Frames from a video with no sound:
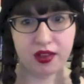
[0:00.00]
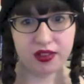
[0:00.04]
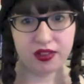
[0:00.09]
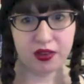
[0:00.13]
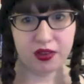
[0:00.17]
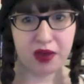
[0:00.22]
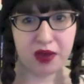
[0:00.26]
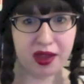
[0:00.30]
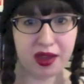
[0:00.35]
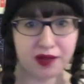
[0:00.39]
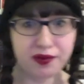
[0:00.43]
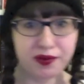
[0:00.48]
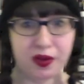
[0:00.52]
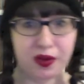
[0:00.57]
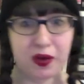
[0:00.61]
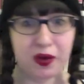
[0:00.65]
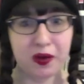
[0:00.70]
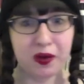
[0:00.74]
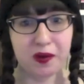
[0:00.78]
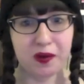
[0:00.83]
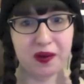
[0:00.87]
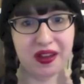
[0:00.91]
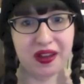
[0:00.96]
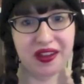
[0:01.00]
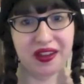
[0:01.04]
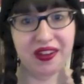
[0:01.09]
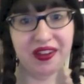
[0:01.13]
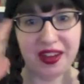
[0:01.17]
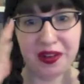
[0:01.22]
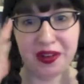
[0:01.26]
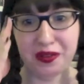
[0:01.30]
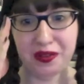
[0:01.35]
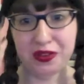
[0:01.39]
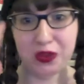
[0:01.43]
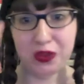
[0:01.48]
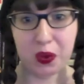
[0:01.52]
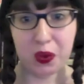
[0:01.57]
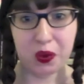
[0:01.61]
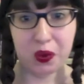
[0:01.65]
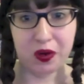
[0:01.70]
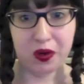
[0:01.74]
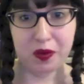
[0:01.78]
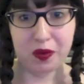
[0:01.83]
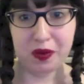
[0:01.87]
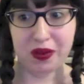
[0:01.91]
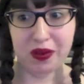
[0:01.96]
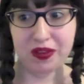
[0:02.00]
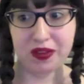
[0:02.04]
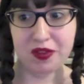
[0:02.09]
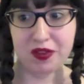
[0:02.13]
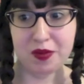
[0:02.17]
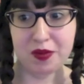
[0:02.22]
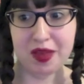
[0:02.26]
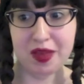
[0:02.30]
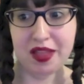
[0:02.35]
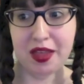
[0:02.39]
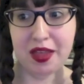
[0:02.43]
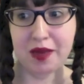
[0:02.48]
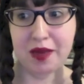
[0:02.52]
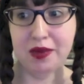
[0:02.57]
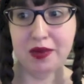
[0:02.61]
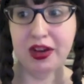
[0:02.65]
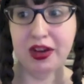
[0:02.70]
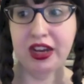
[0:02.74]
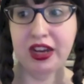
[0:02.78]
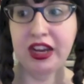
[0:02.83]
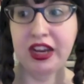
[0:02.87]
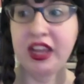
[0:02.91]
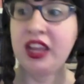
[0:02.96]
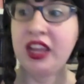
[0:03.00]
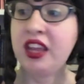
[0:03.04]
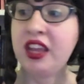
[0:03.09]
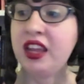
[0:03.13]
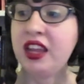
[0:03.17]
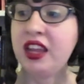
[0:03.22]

also had for a while, kind of just hoard books from my library,